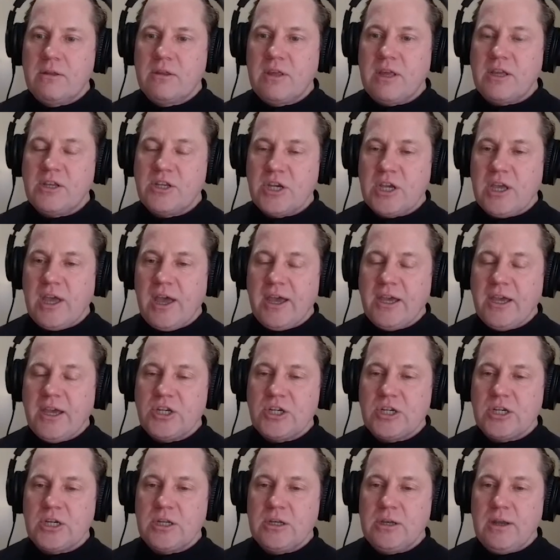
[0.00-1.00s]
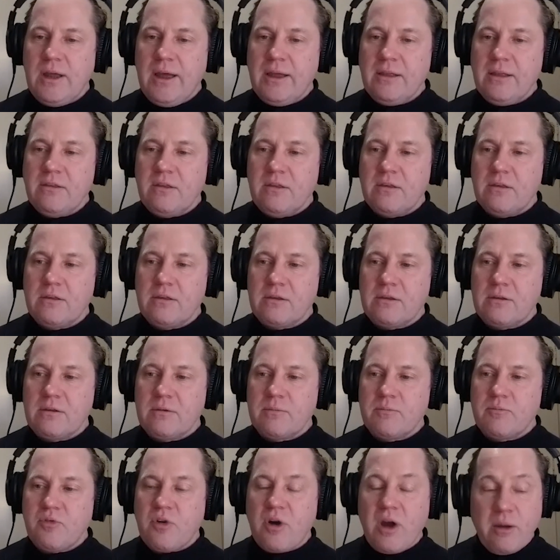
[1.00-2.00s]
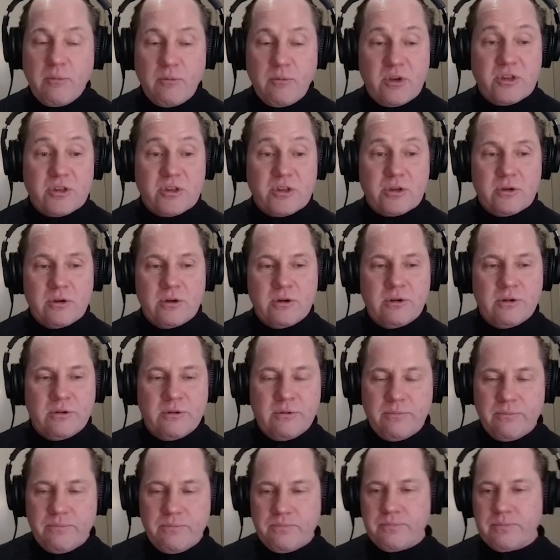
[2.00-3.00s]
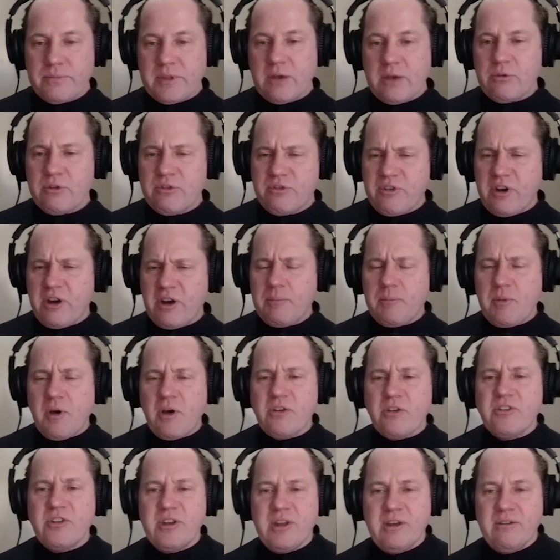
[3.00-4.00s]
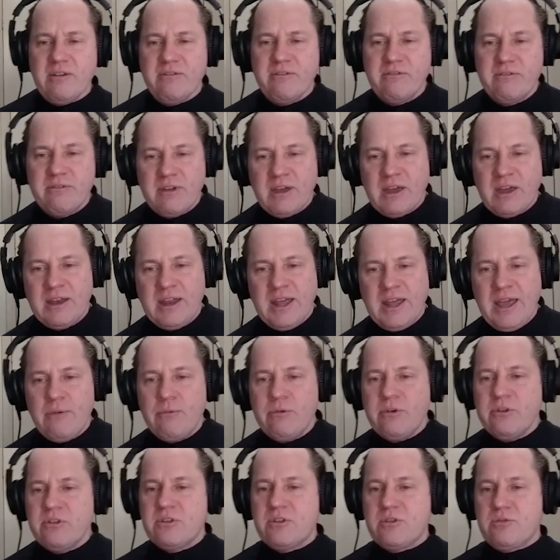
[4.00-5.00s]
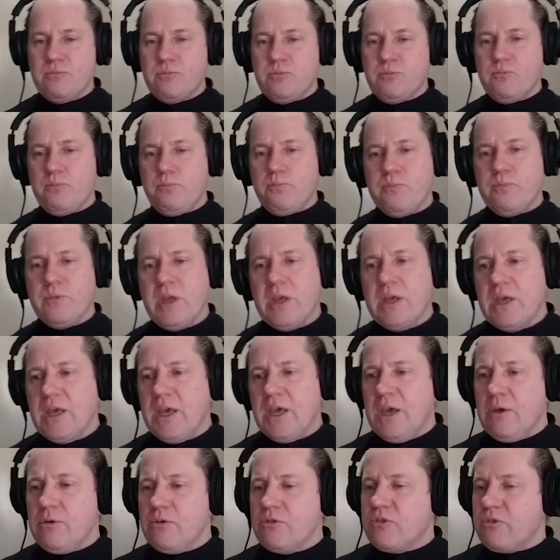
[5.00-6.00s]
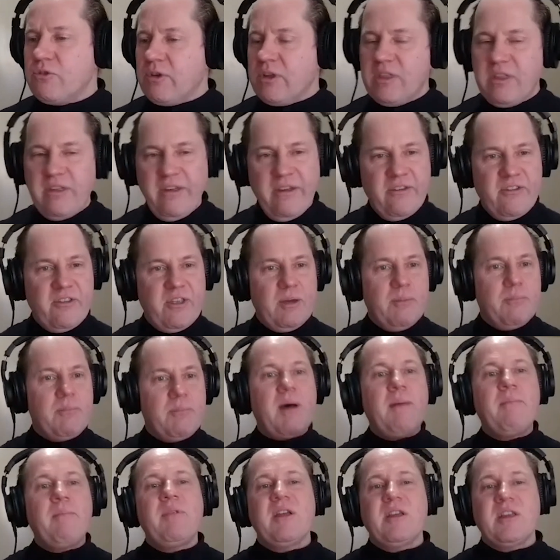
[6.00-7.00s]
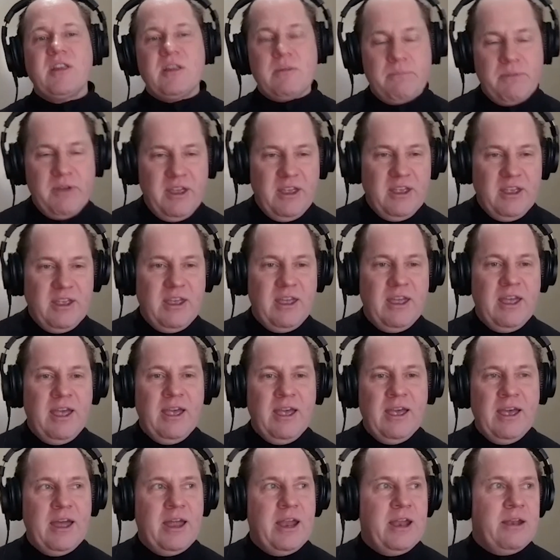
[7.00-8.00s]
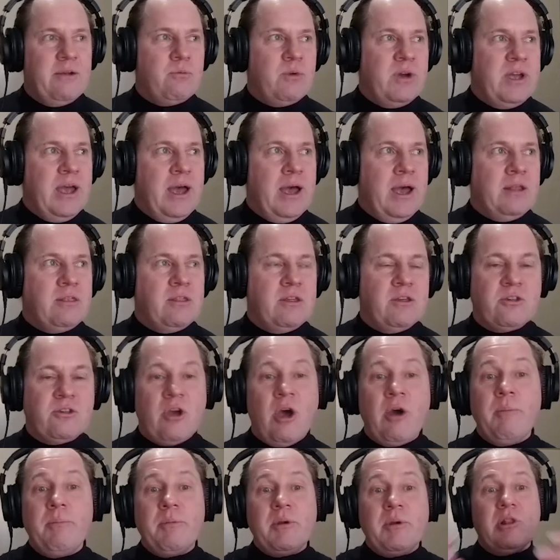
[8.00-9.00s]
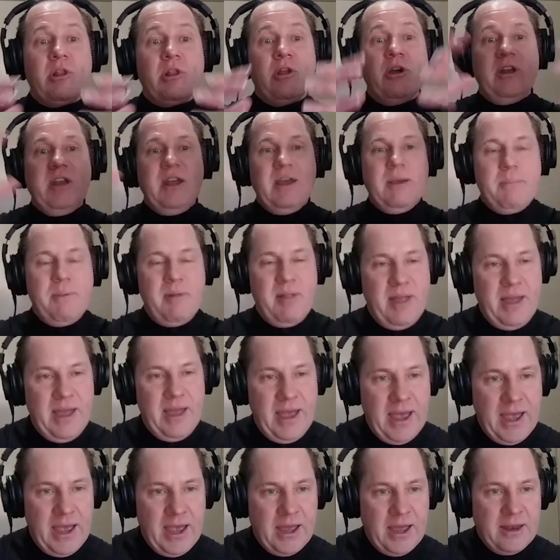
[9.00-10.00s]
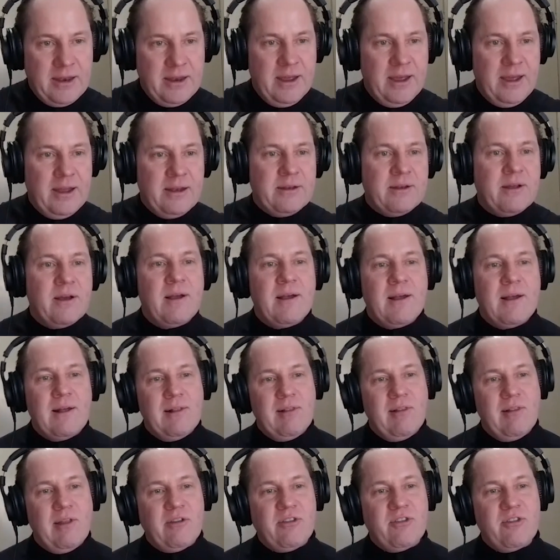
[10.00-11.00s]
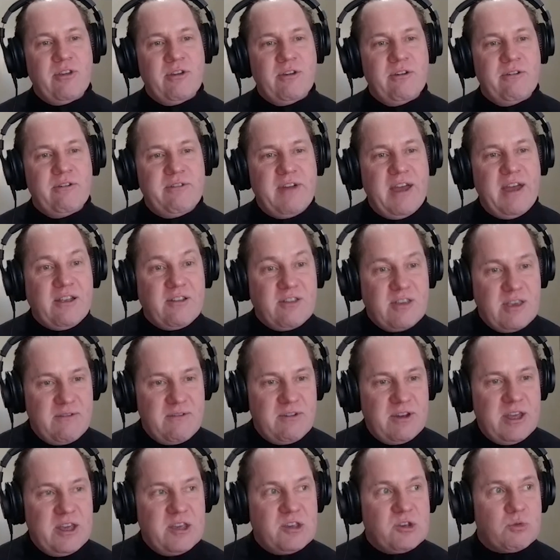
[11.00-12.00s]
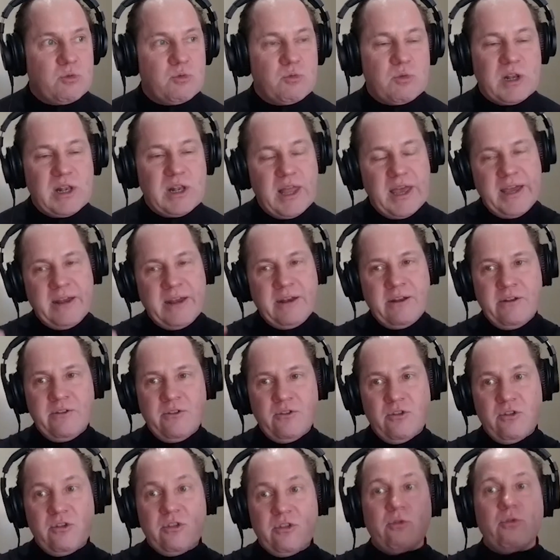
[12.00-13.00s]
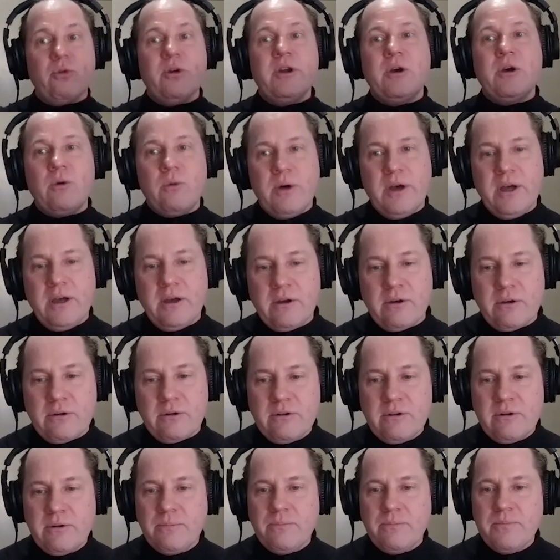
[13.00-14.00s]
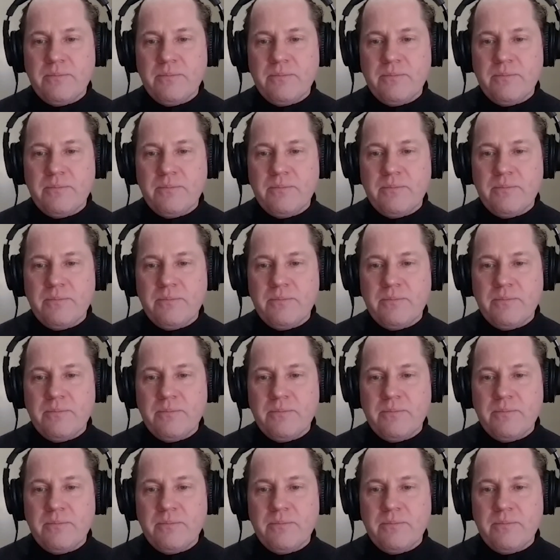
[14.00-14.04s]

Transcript: education at primary school, it was very positive, and he was doing things like public speaking, and we had this open learning plan and lots of activities related to the real world.